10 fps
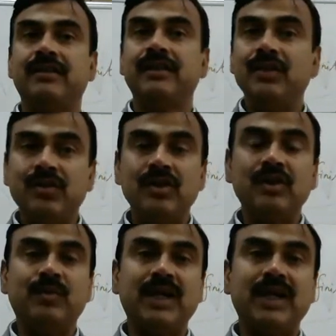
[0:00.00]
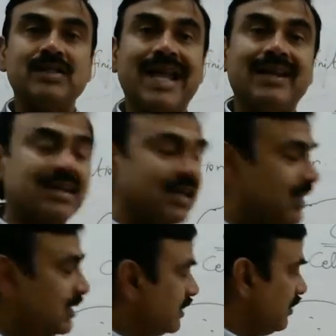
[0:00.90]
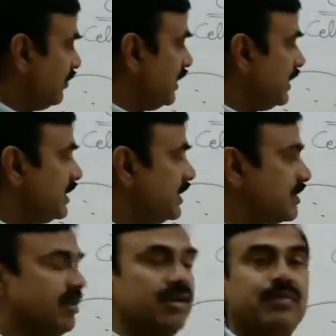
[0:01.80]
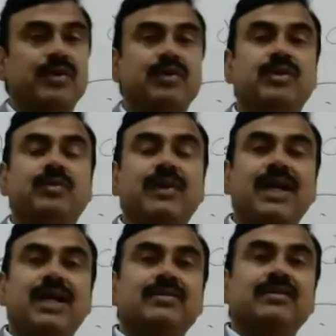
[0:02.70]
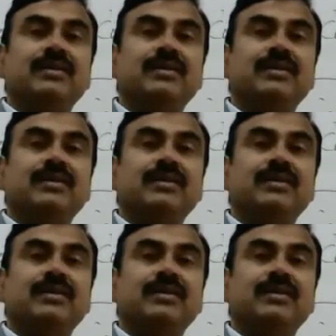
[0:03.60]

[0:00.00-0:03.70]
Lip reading: nucleoplasm, and collectively it is called protoplasm.